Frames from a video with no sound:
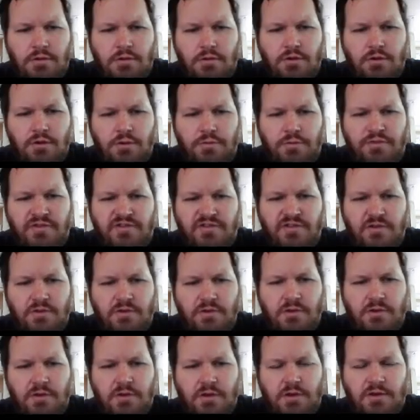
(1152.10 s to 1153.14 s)
oops,
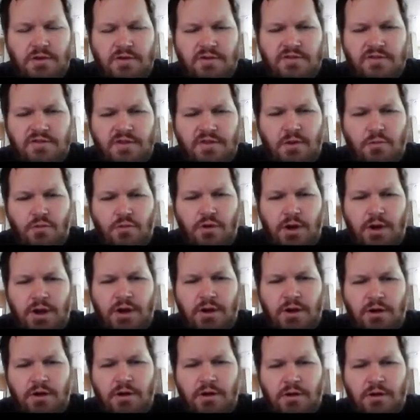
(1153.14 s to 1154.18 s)

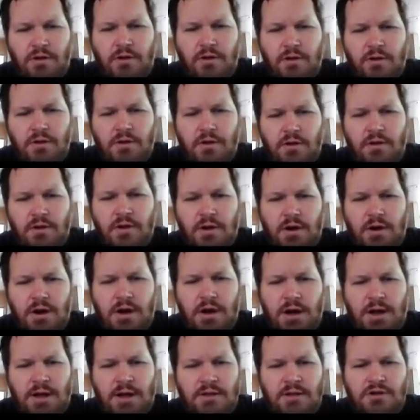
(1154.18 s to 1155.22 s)
somewhere
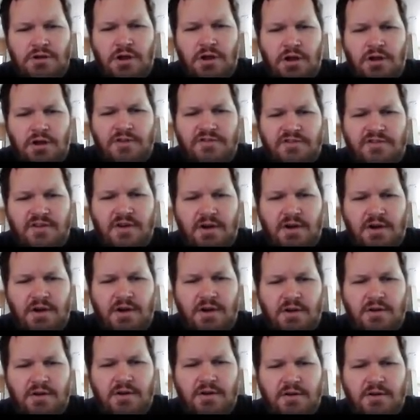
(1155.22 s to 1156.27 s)
I lost
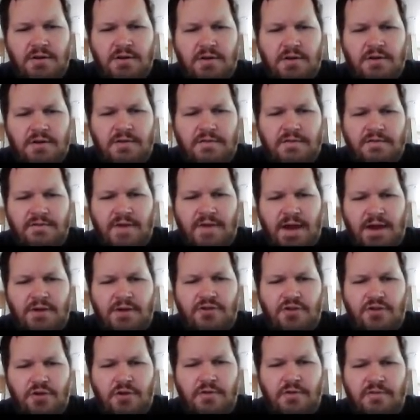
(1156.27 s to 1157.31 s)
a
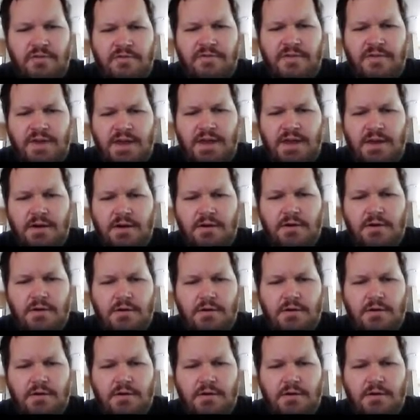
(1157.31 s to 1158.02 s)
factor of V.